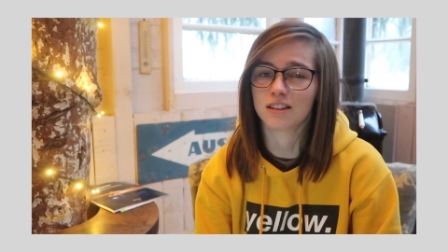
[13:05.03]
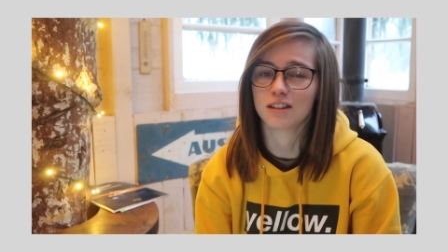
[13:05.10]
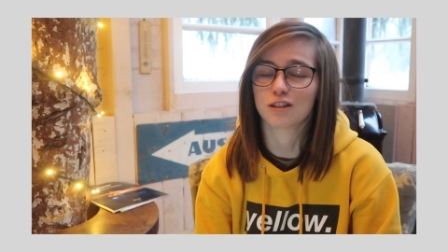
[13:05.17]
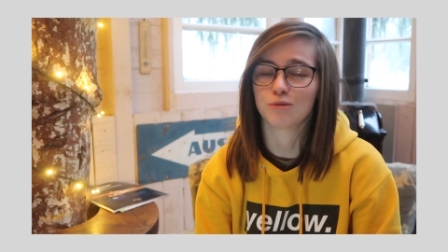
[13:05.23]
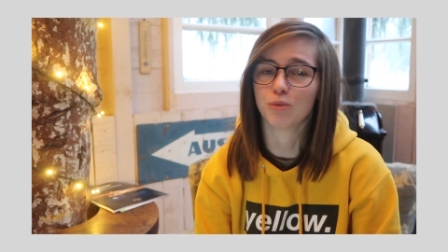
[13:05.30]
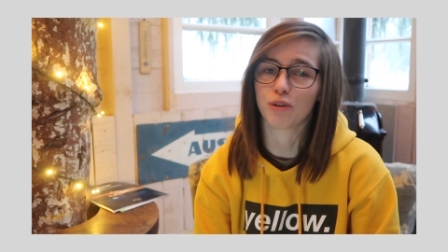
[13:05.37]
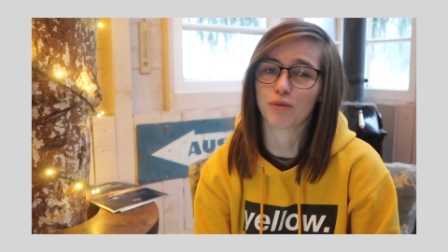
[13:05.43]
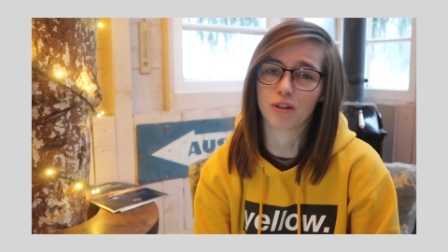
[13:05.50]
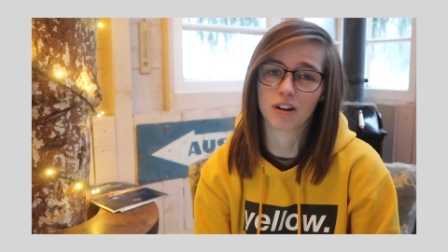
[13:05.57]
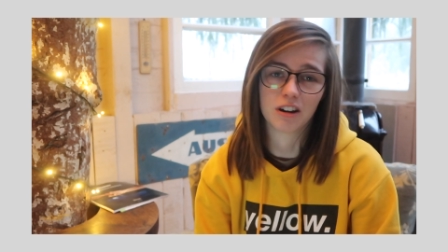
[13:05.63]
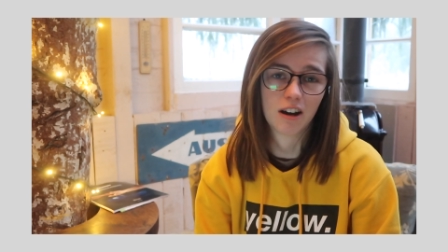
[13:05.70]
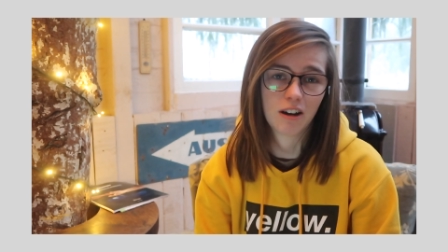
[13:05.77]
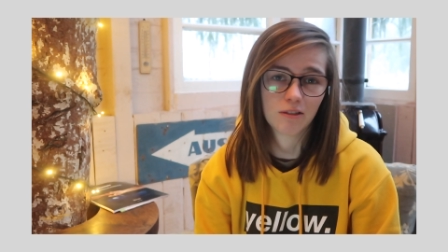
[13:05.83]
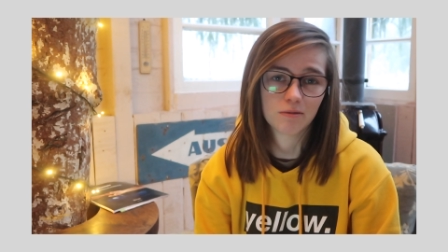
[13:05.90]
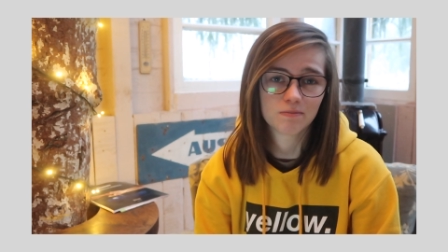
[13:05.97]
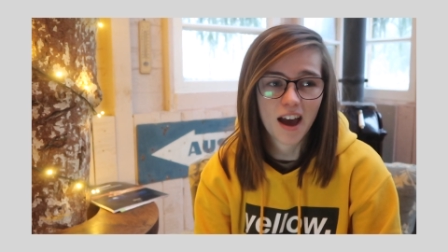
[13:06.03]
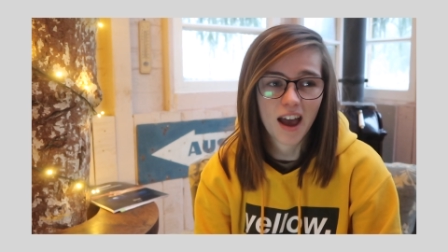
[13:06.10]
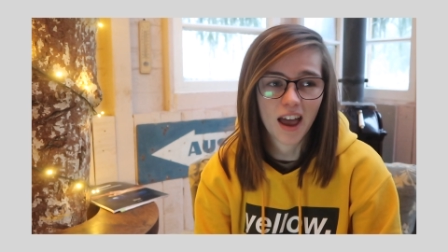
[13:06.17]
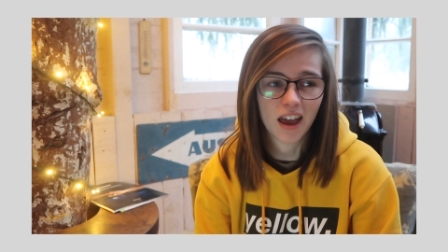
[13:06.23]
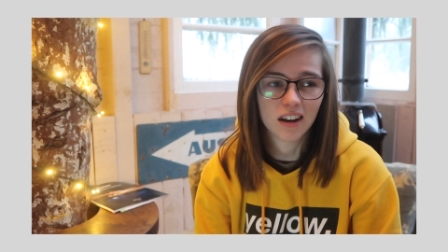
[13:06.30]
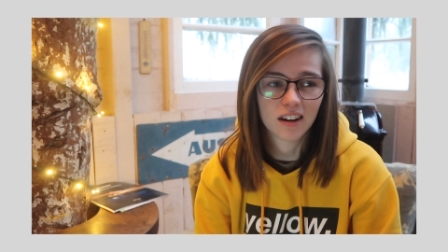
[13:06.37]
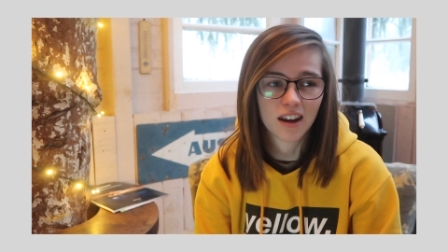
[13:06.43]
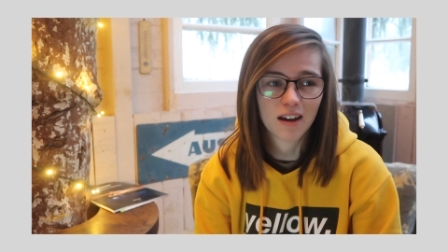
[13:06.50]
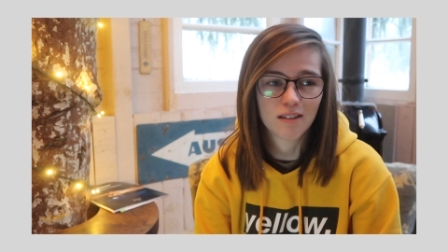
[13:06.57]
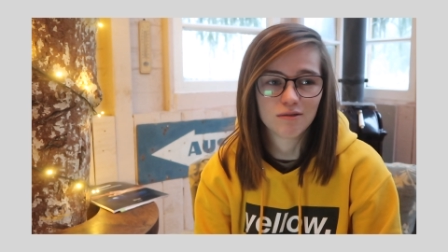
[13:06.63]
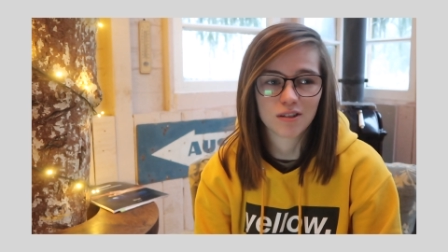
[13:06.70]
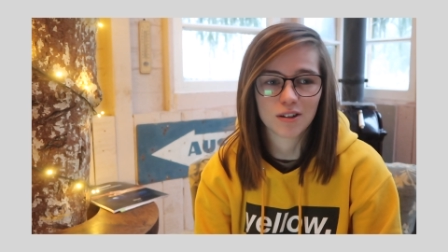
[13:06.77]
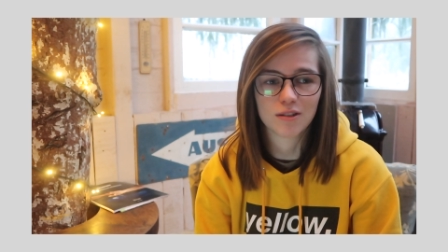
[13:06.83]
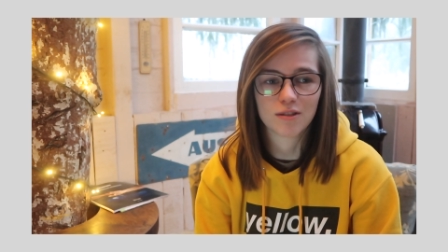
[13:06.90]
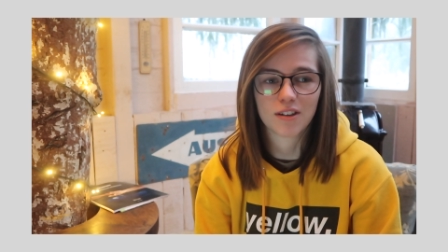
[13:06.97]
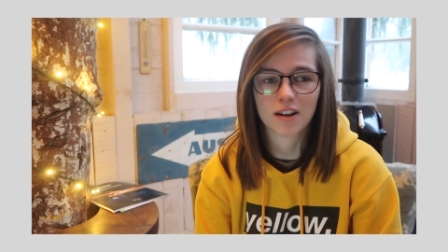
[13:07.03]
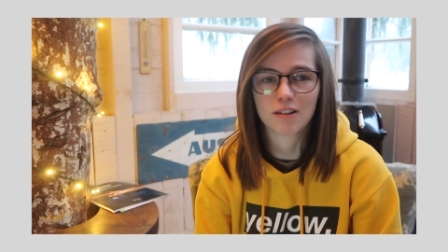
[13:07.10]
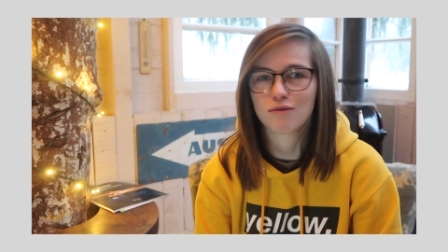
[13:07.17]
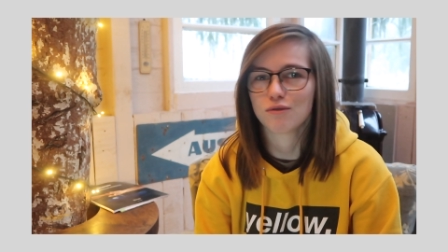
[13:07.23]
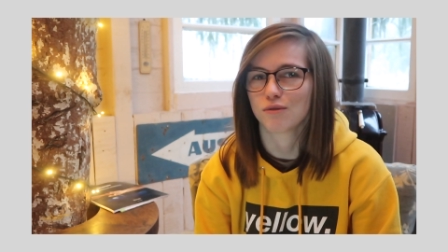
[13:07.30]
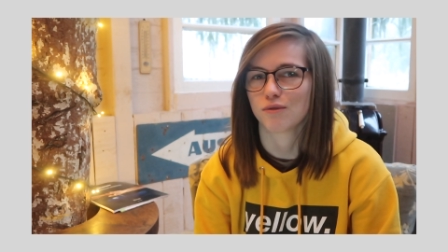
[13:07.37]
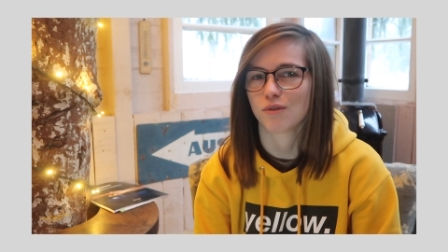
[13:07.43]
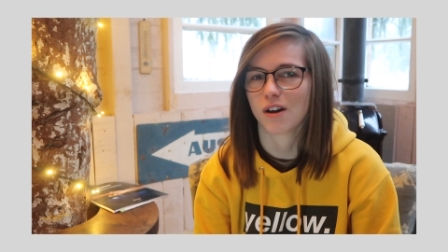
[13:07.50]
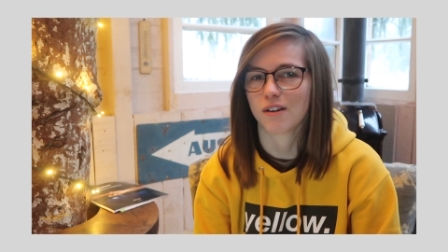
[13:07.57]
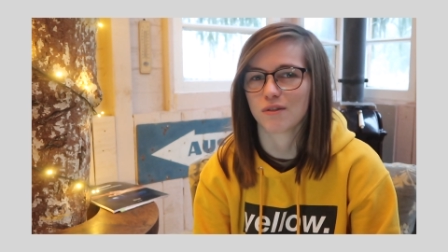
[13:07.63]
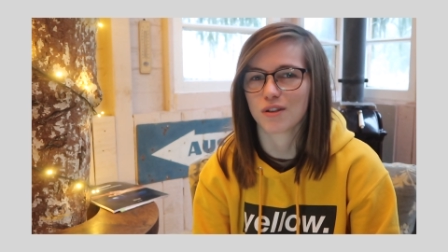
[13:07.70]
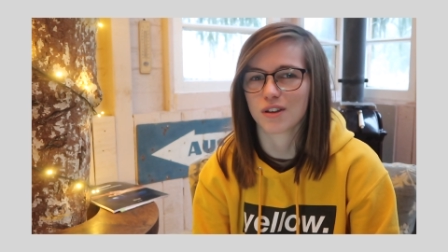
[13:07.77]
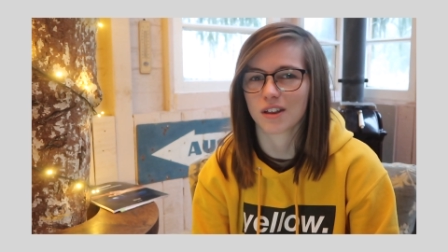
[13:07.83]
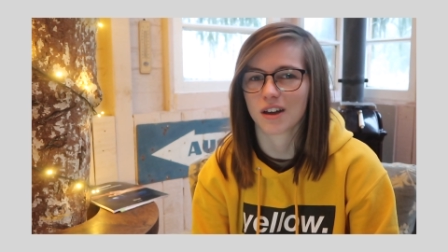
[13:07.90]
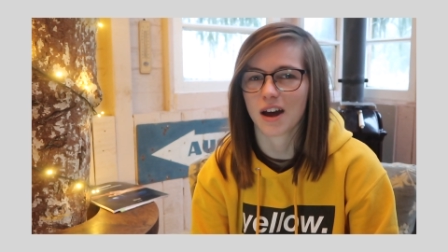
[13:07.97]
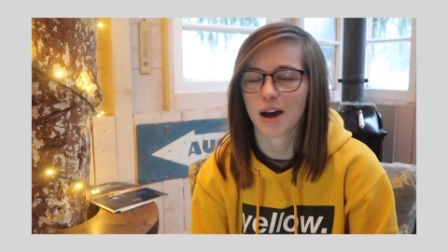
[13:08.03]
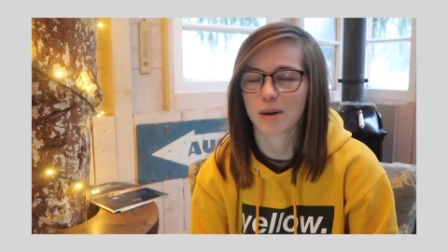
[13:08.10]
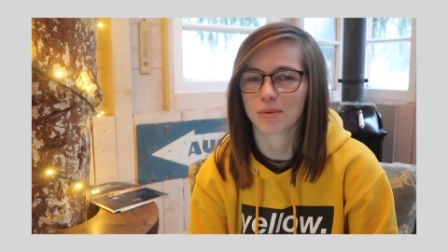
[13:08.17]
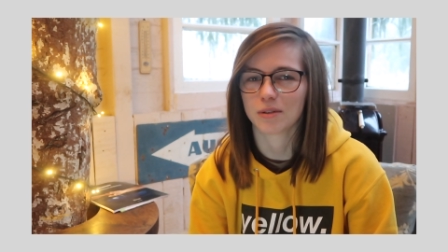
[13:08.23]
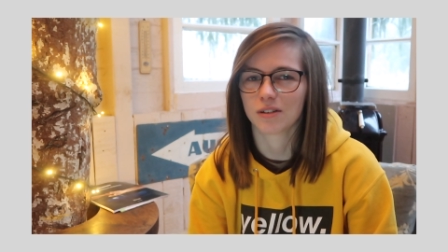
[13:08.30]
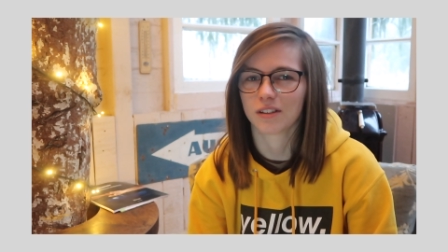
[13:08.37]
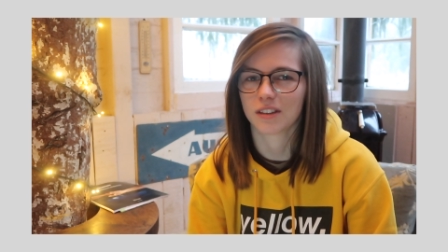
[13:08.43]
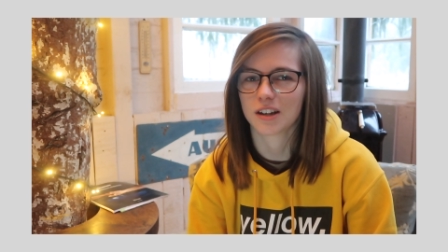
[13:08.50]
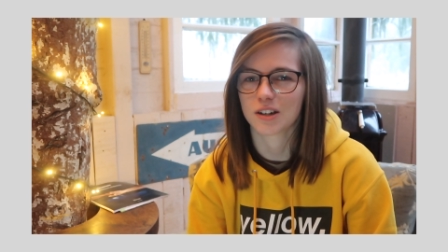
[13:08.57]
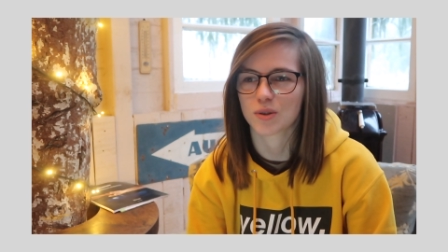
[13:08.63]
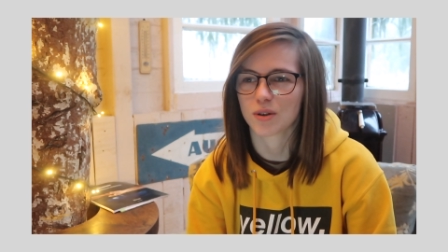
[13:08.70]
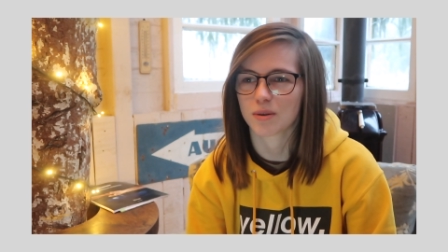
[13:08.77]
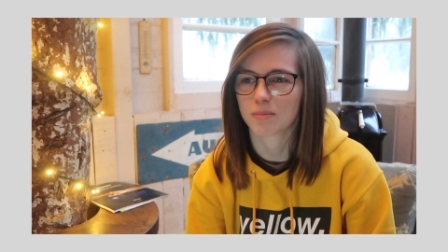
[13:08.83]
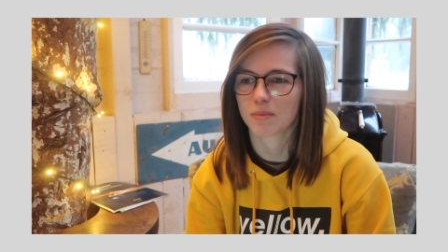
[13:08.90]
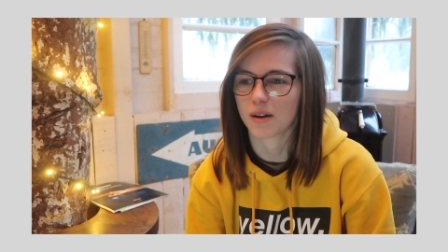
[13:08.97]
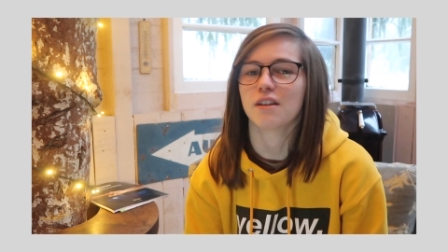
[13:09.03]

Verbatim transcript: in this spot right now. And I'm very thankful for everything that happened on that trip.